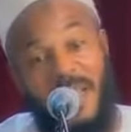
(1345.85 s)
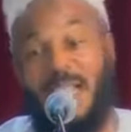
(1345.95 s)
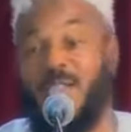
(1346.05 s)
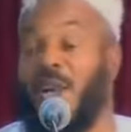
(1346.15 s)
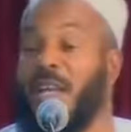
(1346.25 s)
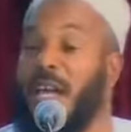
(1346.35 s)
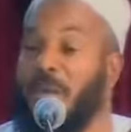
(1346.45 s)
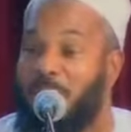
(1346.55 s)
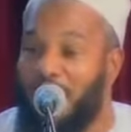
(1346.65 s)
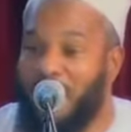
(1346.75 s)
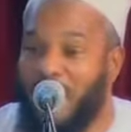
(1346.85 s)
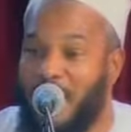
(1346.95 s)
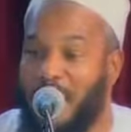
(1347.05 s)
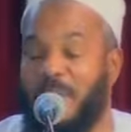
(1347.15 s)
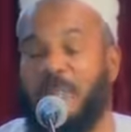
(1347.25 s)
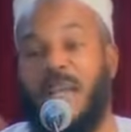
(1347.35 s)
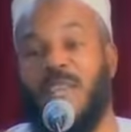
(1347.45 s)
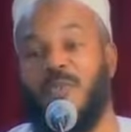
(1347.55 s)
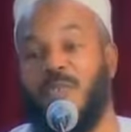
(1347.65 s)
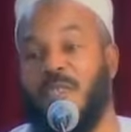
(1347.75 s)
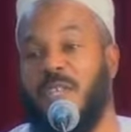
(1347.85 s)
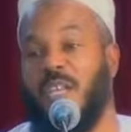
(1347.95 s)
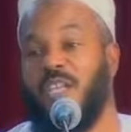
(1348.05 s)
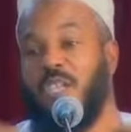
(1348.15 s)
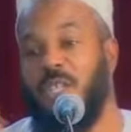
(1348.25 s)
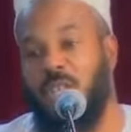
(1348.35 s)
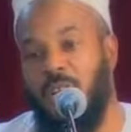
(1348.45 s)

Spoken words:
They joined up. The place was sieged.